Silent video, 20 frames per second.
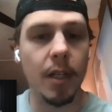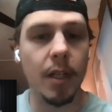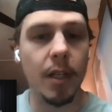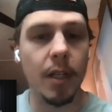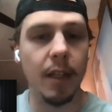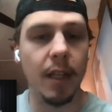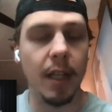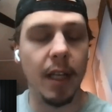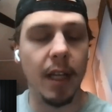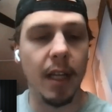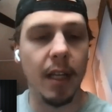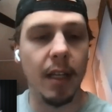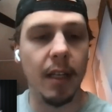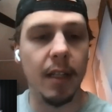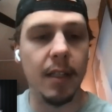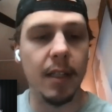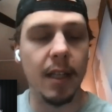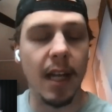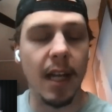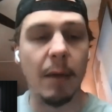And
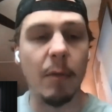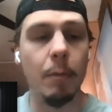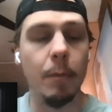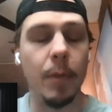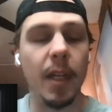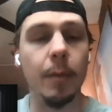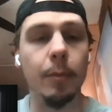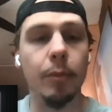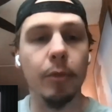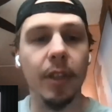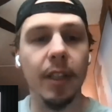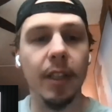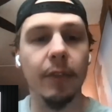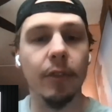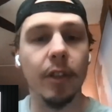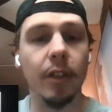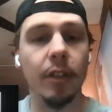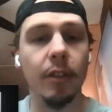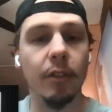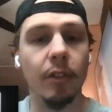I'm a big believer
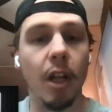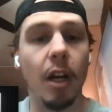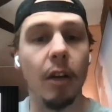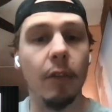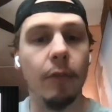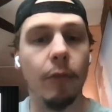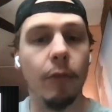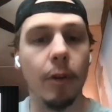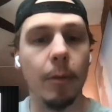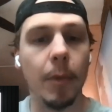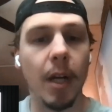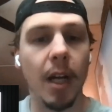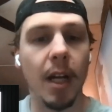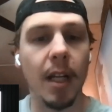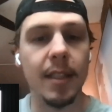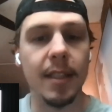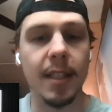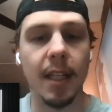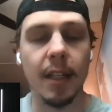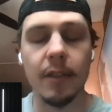in long form
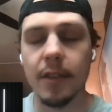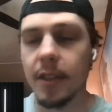content.